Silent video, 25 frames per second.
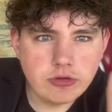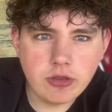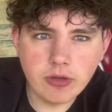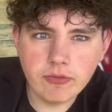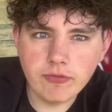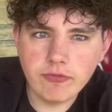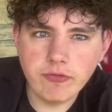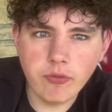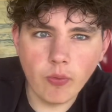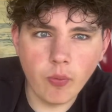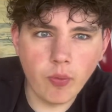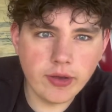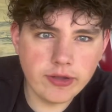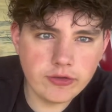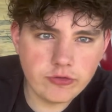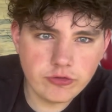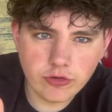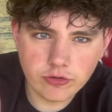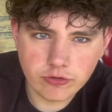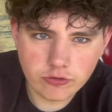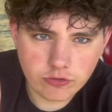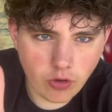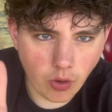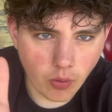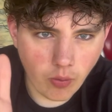Void's
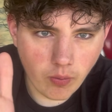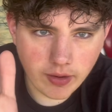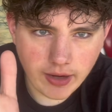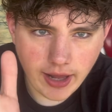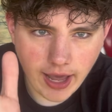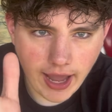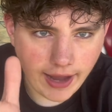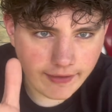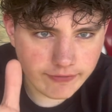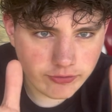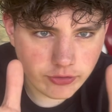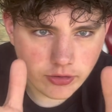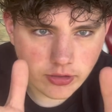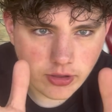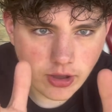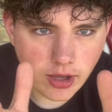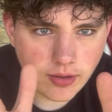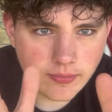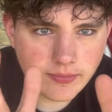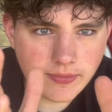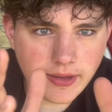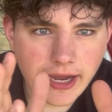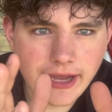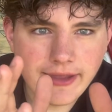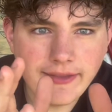just going after
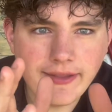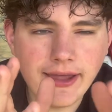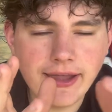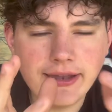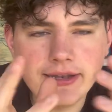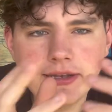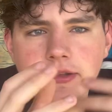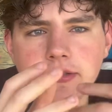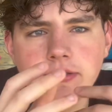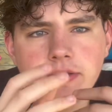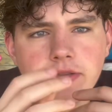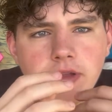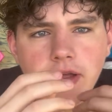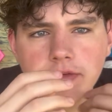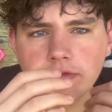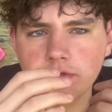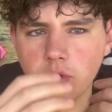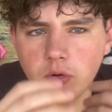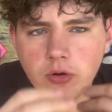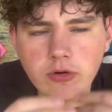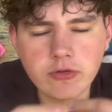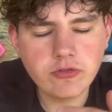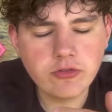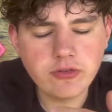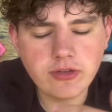them, and then, of
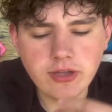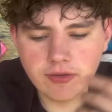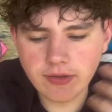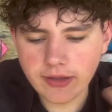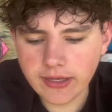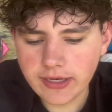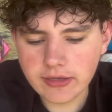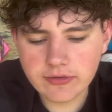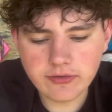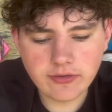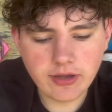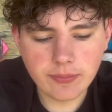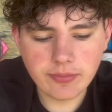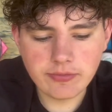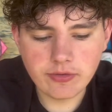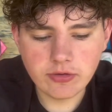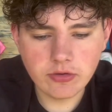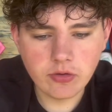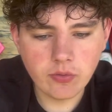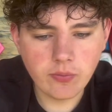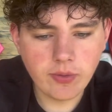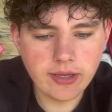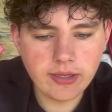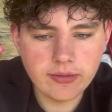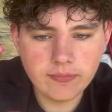course, Yelena steps
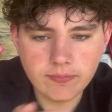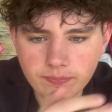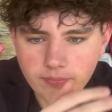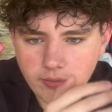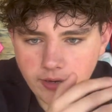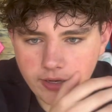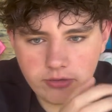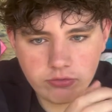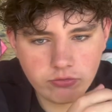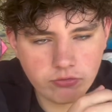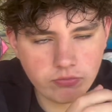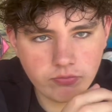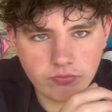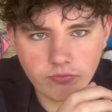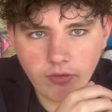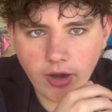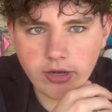into it, breaks Red